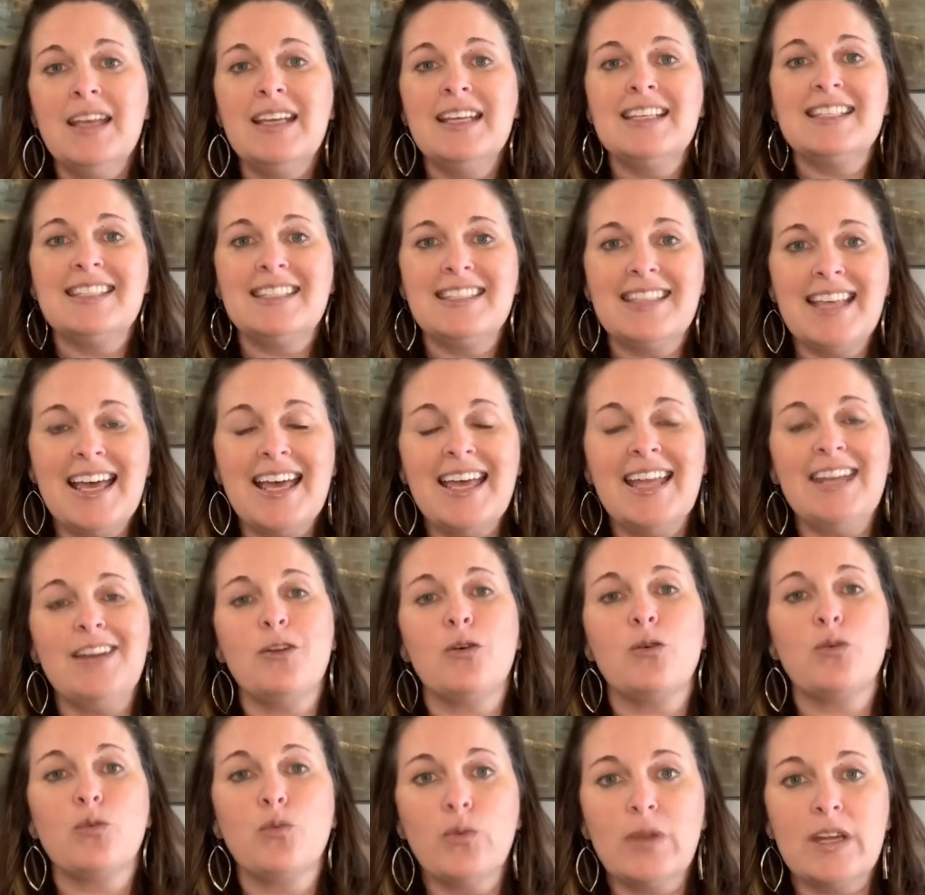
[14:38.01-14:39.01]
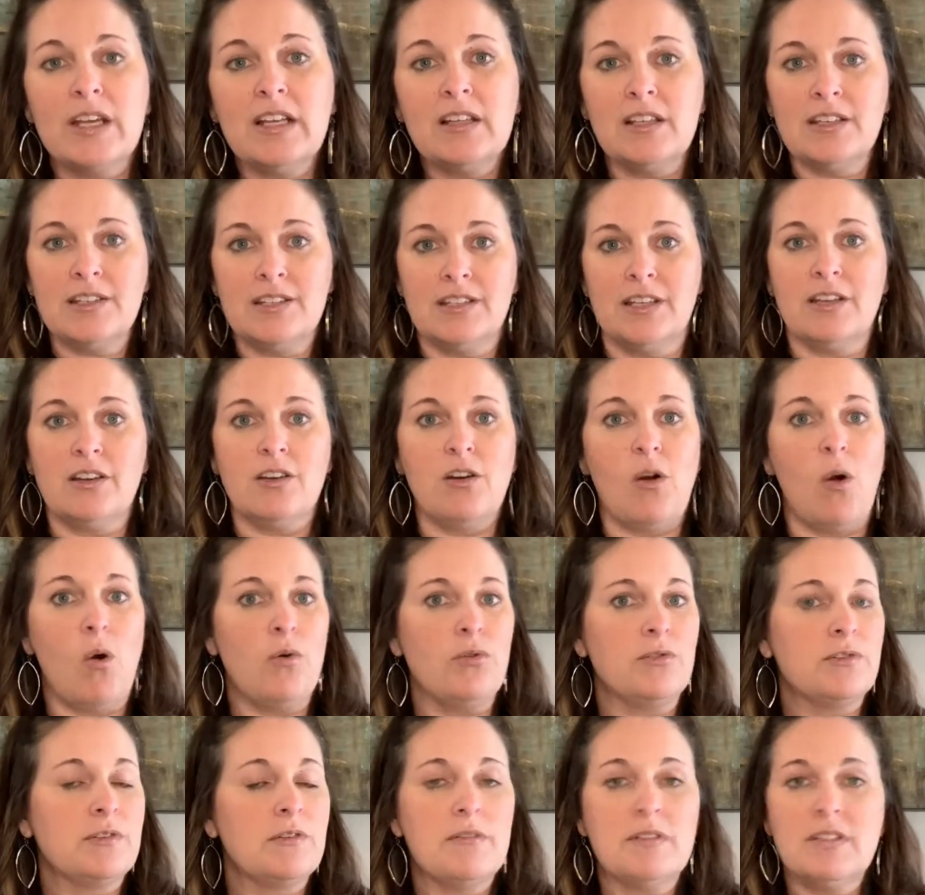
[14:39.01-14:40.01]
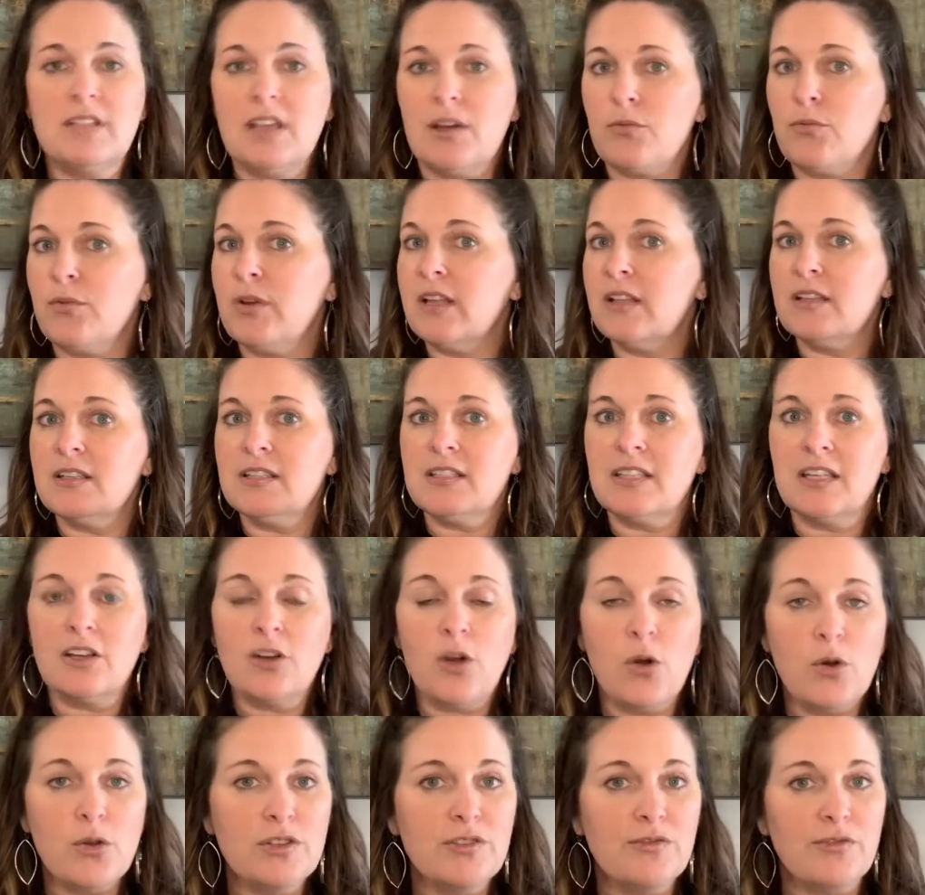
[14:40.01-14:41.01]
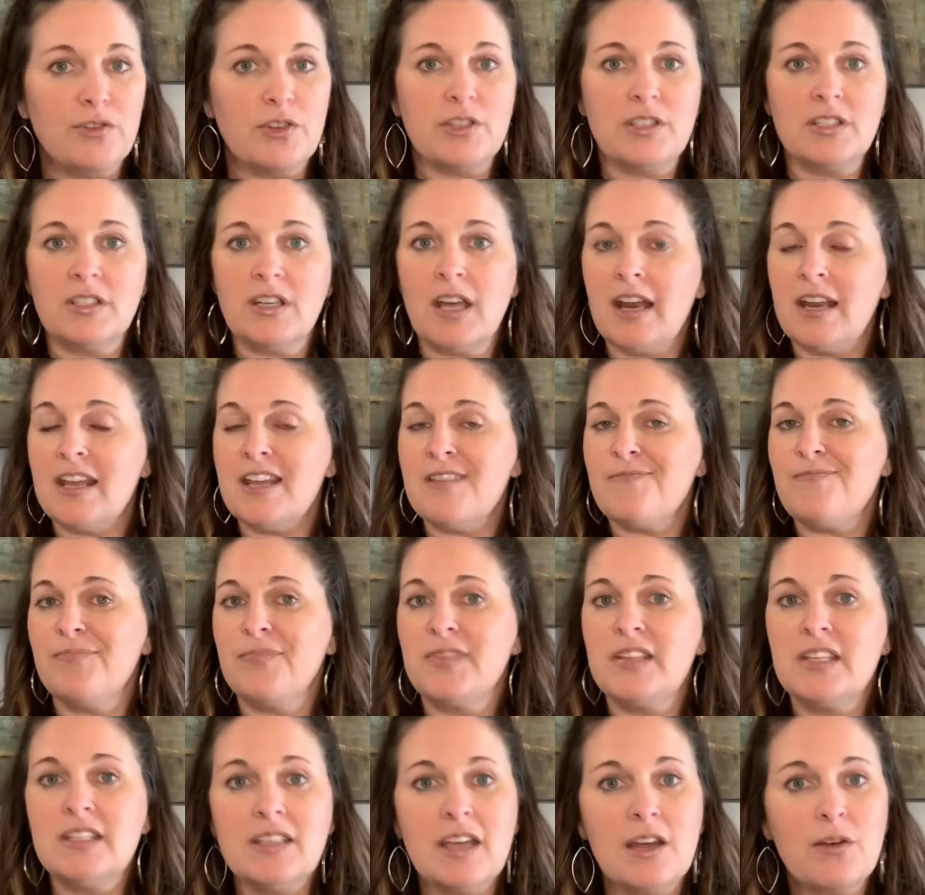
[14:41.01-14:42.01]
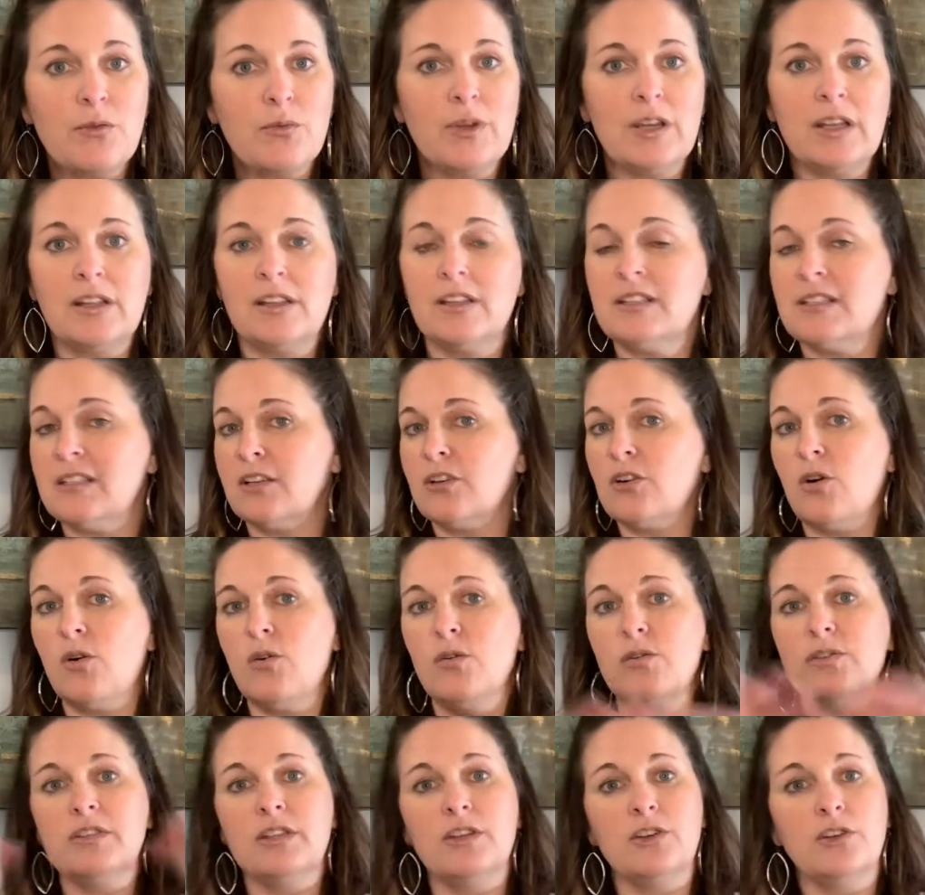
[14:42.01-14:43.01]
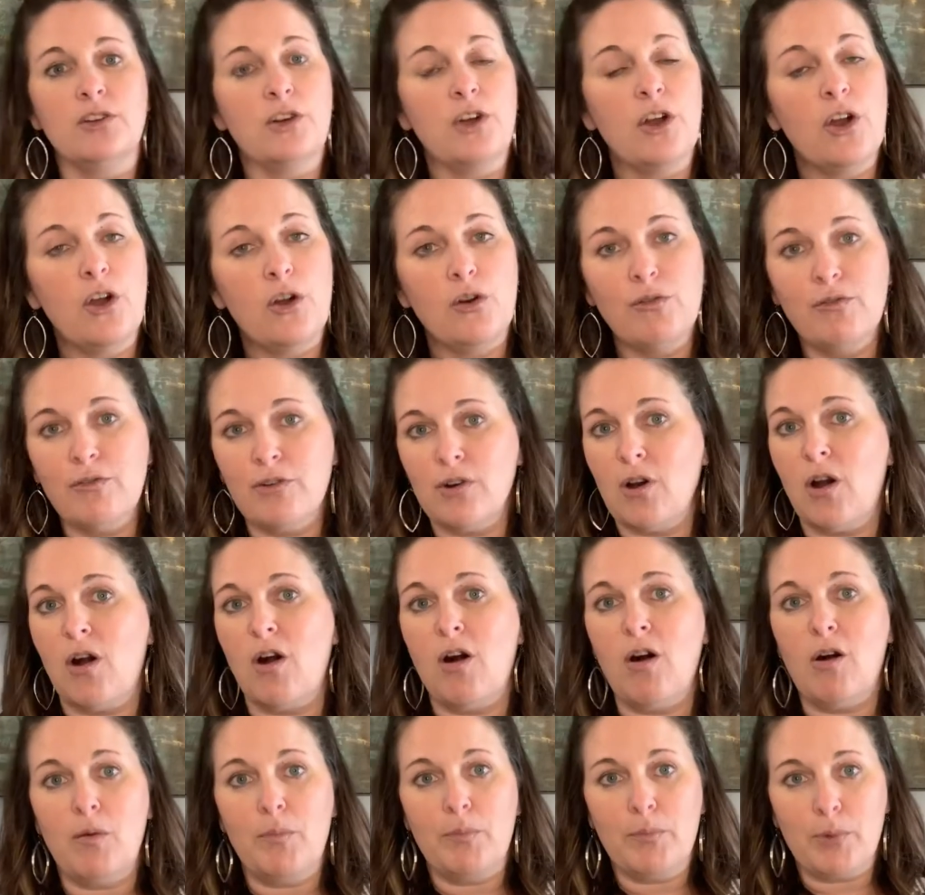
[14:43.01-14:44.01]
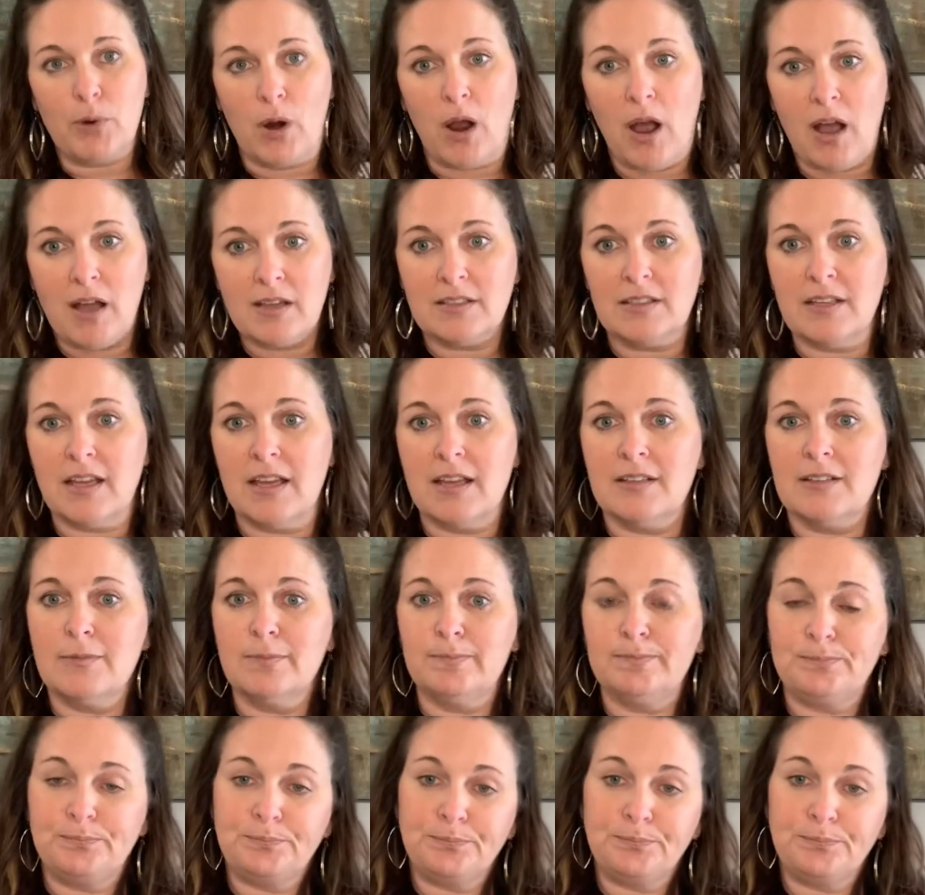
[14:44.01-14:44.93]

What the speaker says: Set realistic goals. Set realistic goals for study. Set realistic goals in your overall process.